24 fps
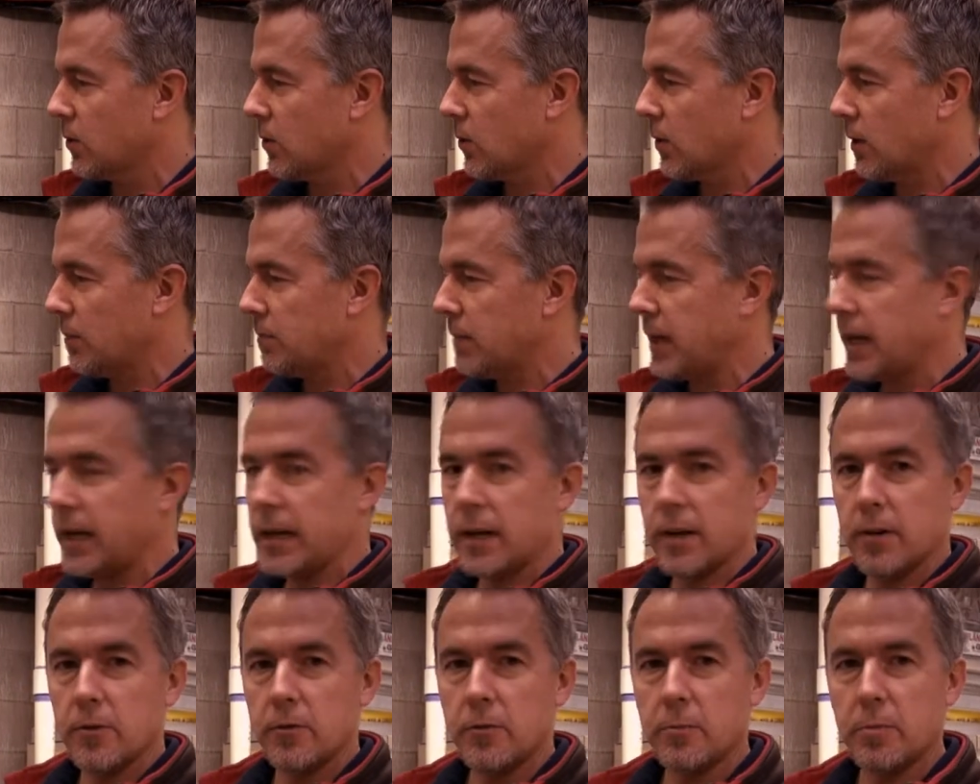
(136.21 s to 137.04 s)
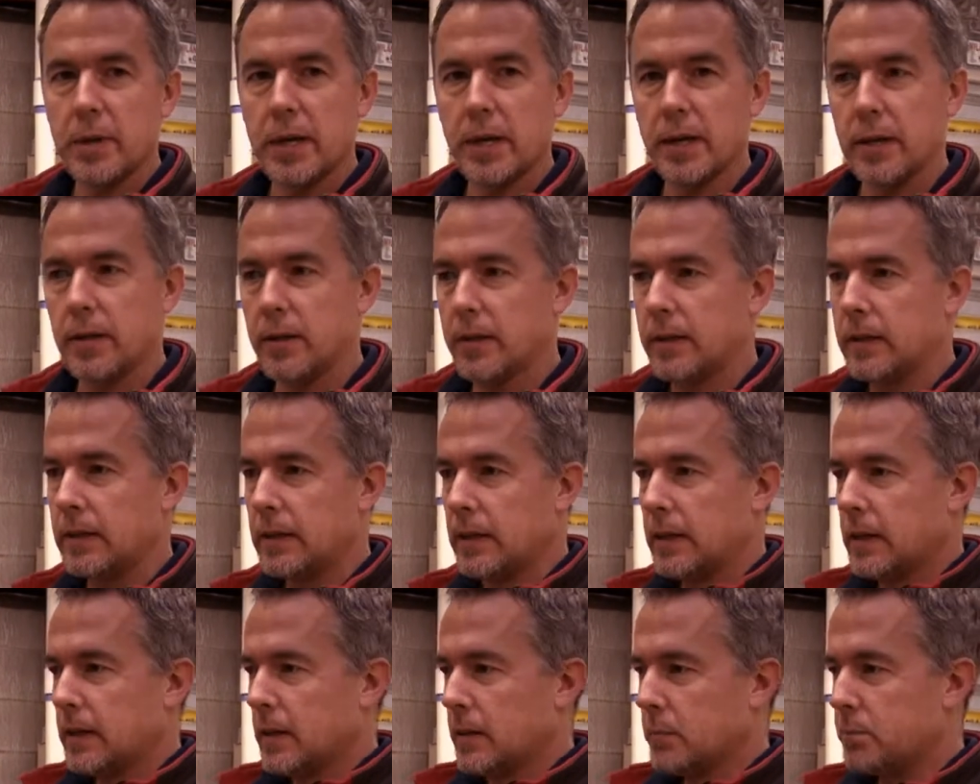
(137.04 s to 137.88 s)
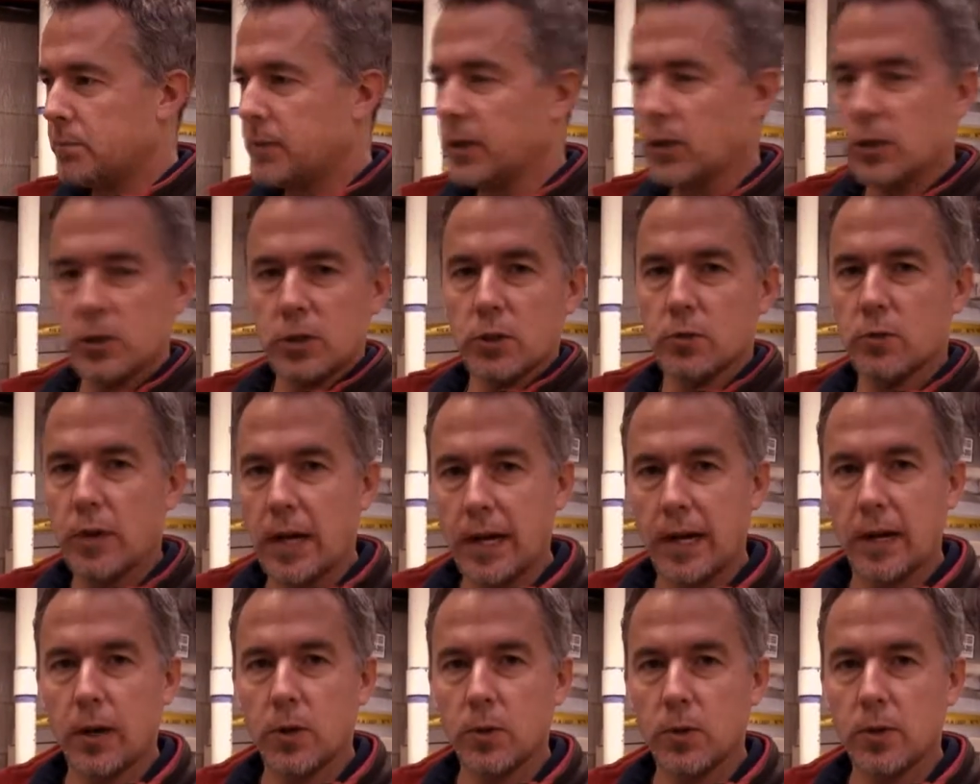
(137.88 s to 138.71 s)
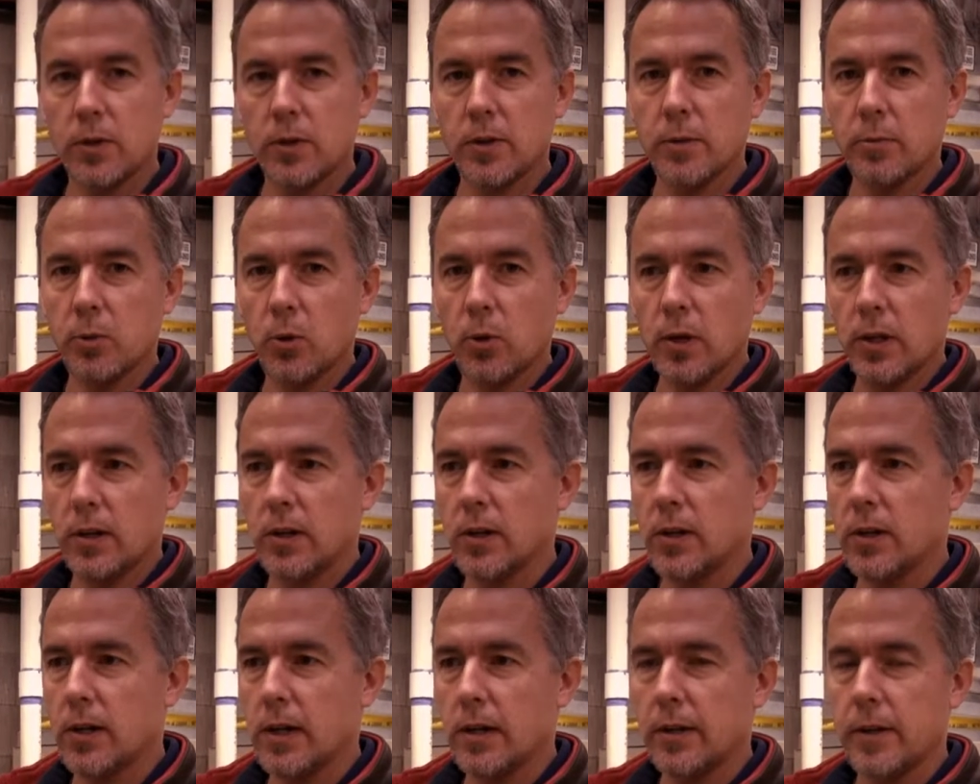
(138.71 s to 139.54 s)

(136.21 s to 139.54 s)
or may have been built around the boiler.